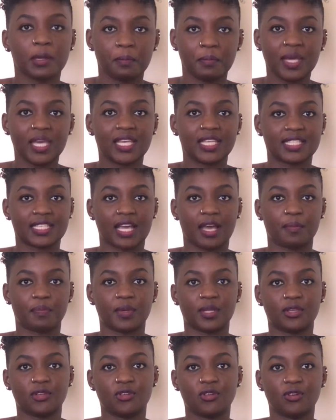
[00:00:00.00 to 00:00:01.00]
make it
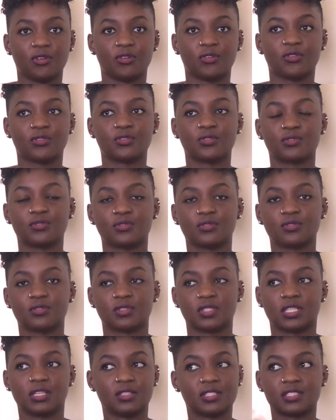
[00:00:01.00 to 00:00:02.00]
happen, you know.
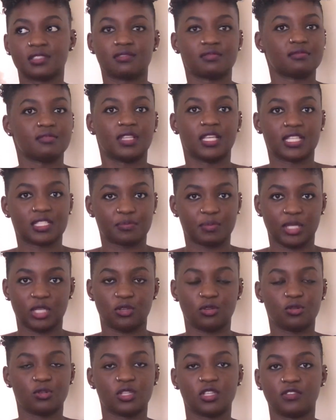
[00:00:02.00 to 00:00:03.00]
Because there's
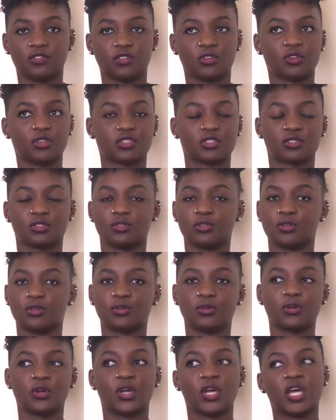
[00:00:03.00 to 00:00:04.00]
been no divorce,
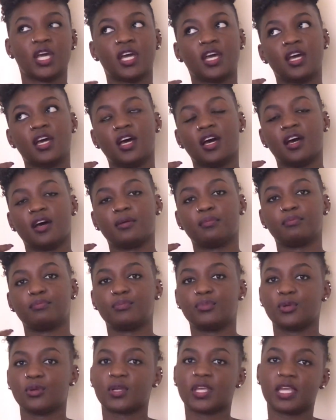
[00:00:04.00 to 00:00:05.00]
no
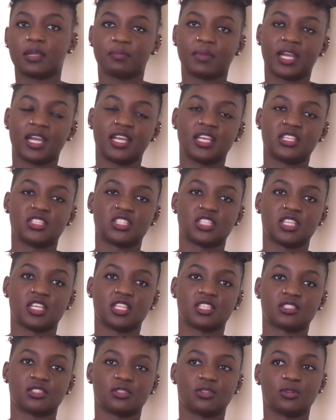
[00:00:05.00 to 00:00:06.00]
broken
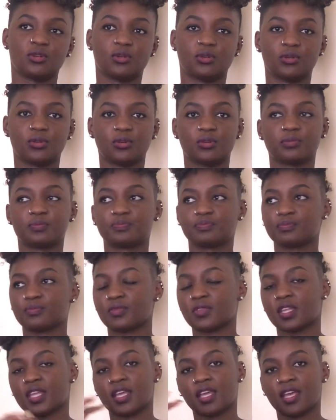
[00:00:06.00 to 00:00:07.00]
marriages, no
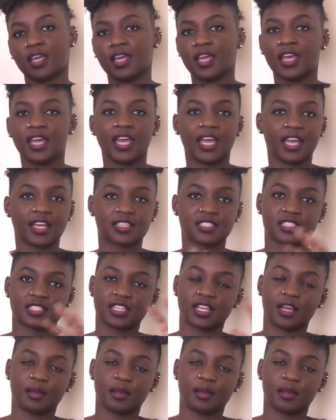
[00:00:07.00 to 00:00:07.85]
extra